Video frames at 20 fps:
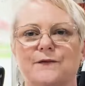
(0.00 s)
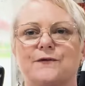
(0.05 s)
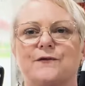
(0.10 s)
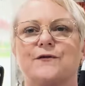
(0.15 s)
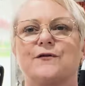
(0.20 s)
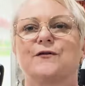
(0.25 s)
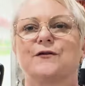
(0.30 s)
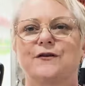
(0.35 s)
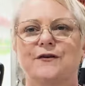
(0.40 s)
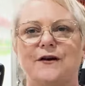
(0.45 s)

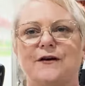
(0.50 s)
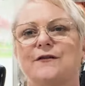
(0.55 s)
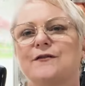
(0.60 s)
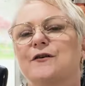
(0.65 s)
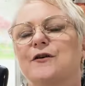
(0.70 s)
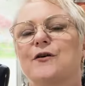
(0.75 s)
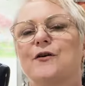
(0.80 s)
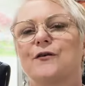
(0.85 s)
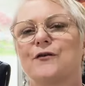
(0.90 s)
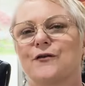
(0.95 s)
she
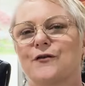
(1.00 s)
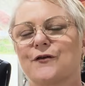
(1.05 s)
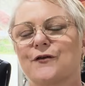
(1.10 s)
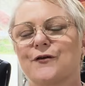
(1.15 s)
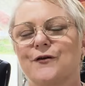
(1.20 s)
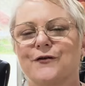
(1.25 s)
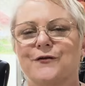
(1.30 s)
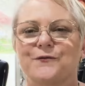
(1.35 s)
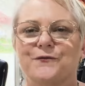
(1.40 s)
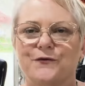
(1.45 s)

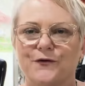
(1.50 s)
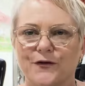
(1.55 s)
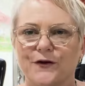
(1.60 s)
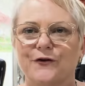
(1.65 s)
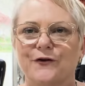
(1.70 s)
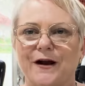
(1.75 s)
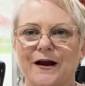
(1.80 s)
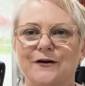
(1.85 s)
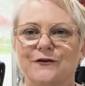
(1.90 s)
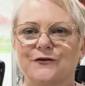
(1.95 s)
calls them for the
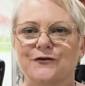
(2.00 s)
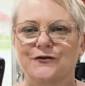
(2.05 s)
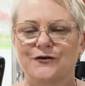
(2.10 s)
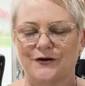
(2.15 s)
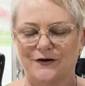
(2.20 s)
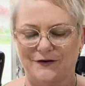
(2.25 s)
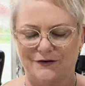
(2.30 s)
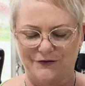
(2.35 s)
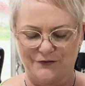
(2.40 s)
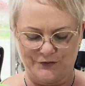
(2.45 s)

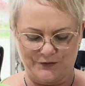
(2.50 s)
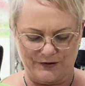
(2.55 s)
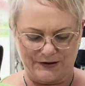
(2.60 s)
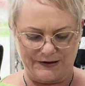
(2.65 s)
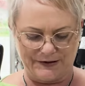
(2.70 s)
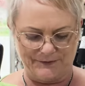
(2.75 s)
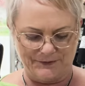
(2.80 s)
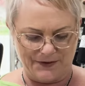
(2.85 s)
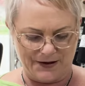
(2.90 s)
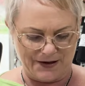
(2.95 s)

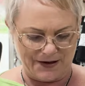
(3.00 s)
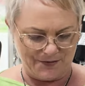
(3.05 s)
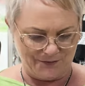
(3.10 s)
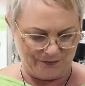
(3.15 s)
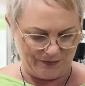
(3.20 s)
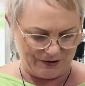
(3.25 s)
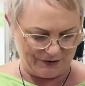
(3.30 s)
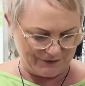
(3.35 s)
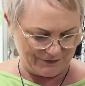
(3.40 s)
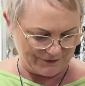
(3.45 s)
granddaughter
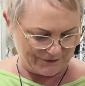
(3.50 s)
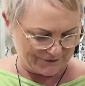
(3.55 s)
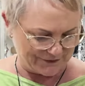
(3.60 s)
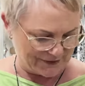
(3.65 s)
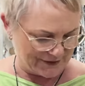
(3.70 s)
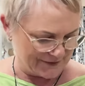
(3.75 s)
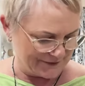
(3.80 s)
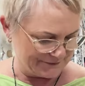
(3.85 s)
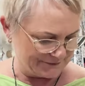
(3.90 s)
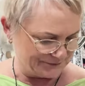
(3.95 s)
because
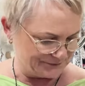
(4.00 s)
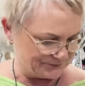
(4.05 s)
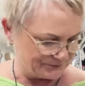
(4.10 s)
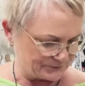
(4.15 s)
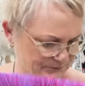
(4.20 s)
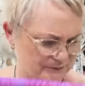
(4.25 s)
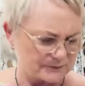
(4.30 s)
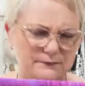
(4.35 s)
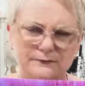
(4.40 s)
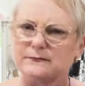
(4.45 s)

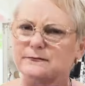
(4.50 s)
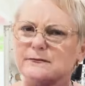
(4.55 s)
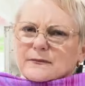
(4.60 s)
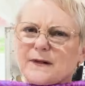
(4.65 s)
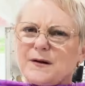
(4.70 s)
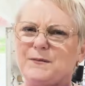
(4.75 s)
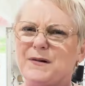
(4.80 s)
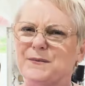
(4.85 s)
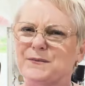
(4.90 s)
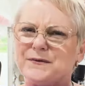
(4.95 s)

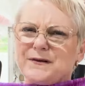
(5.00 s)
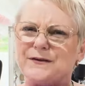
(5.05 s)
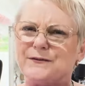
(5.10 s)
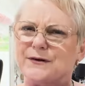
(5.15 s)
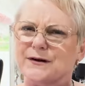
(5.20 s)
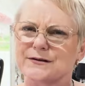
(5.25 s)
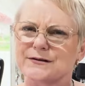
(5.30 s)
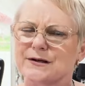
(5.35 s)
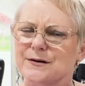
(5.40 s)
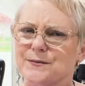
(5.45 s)
Mum's never
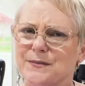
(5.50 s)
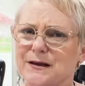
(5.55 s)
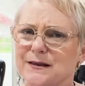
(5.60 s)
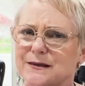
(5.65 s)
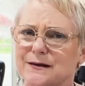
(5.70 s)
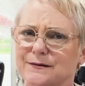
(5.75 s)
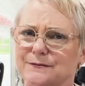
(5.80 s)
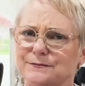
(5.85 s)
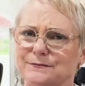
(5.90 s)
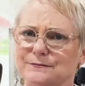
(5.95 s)
actually met
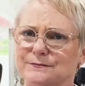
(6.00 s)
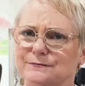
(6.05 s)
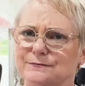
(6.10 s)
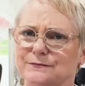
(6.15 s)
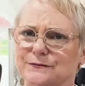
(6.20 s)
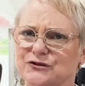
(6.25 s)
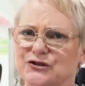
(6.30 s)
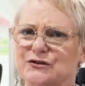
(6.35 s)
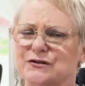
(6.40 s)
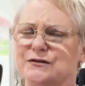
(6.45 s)
them.
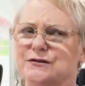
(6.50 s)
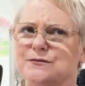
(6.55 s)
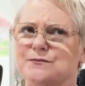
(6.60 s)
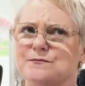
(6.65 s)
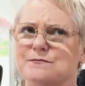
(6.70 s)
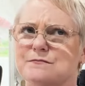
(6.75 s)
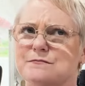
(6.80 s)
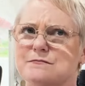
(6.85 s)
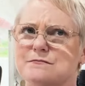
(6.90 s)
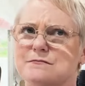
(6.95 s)
She's
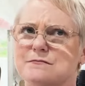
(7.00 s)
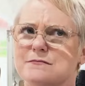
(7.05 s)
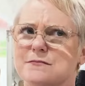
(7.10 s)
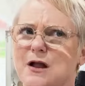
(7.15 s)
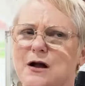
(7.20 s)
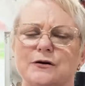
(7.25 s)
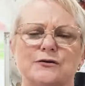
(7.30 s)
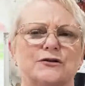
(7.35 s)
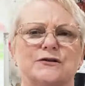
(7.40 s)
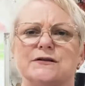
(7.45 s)

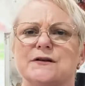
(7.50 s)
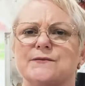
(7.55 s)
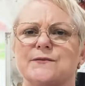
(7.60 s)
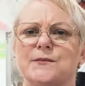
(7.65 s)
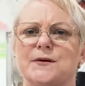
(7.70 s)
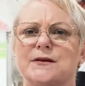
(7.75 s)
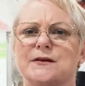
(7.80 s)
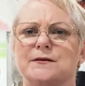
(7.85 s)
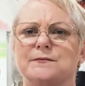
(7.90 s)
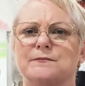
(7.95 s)
never
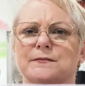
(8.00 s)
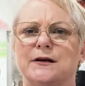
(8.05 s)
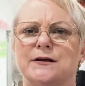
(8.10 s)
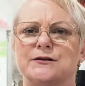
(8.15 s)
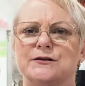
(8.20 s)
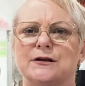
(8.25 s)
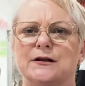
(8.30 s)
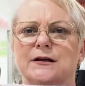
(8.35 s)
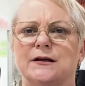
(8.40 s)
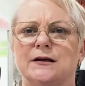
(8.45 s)
met them
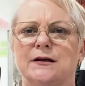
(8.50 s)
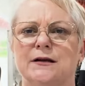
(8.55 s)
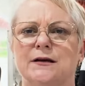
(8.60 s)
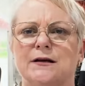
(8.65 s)
actually.